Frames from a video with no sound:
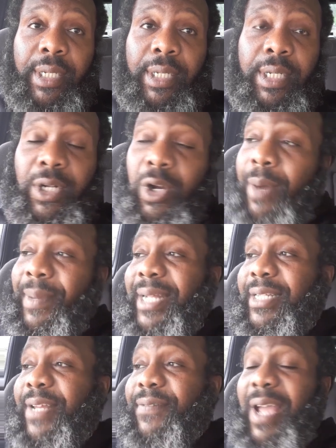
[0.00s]
I
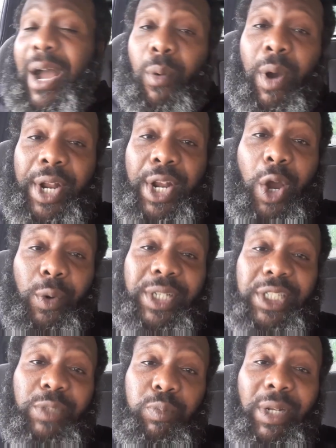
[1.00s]
mean, if y'all want to know,
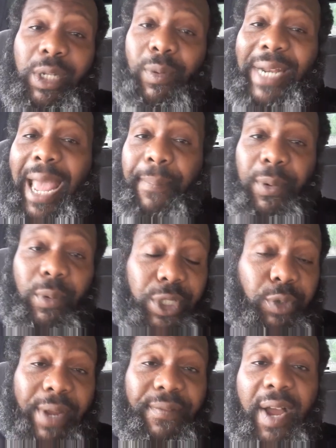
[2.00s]
this is really what happened with
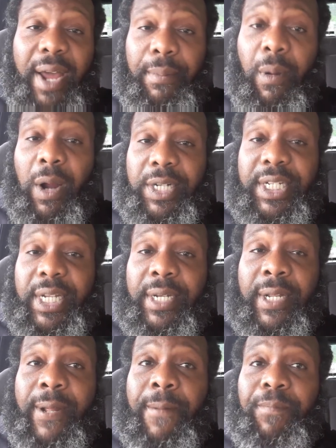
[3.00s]
Trayvon Martin.
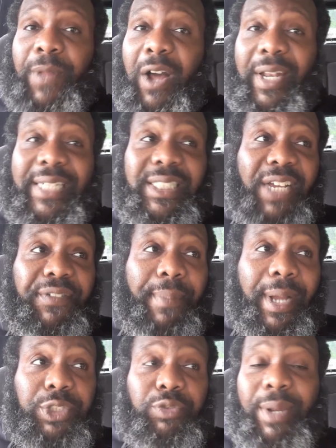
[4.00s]
All that stuff
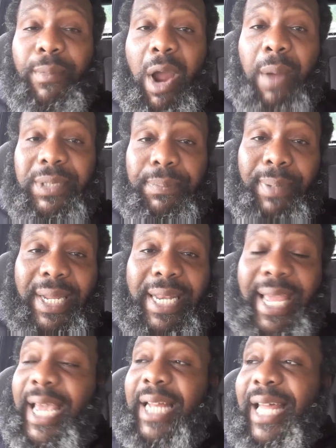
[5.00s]
about Trayvon was beating
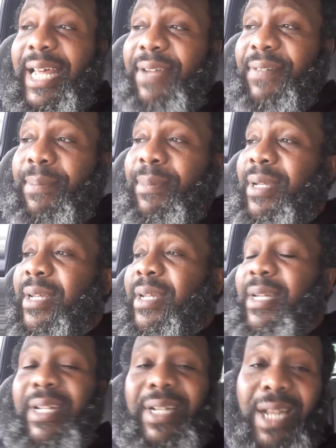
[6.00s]
the hell out of him.
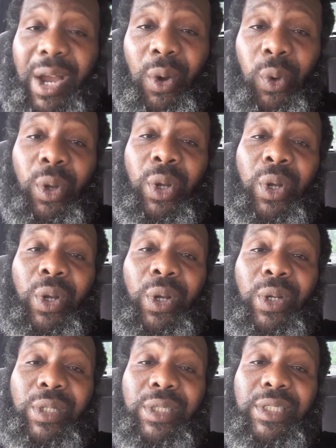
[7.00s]
No.
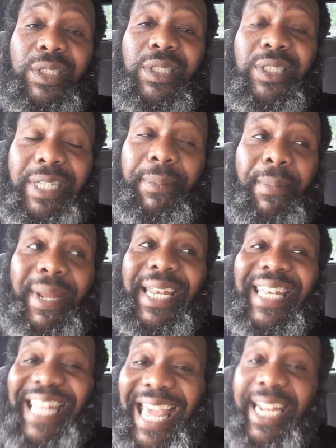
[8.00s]

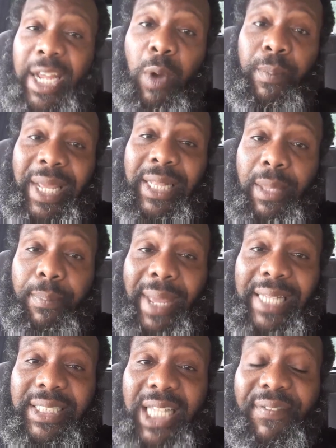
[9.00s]
Zimmerman let him get the
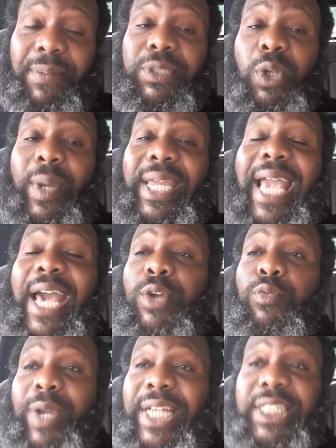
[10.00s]
best of him so he had a
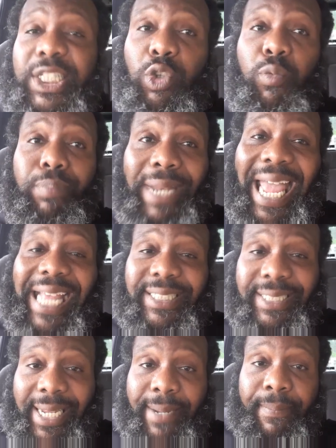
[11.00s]
reason to
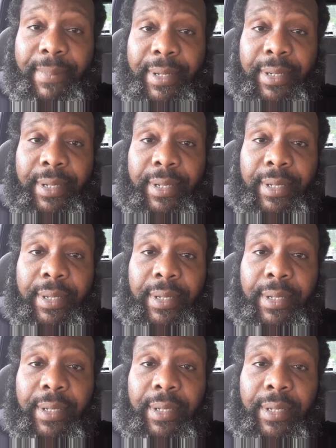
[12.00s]
blast him.
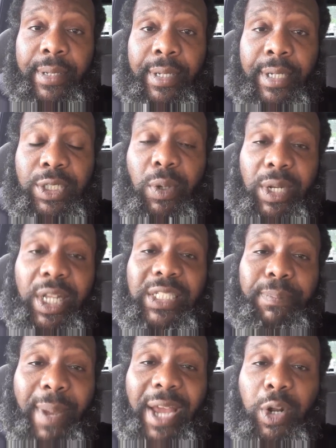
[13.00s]
So it looks
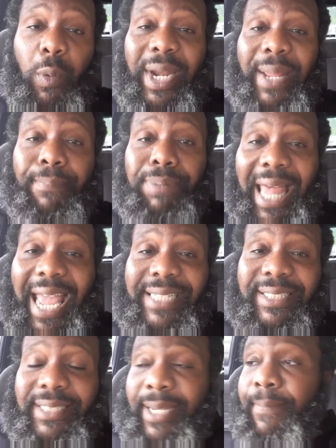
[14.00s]
better when he
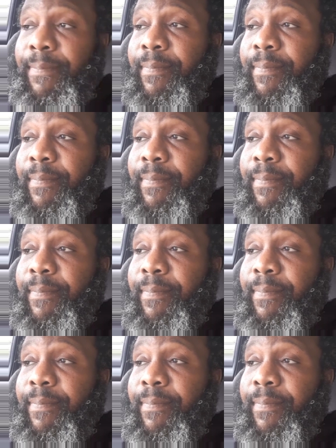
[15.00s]
blasts him.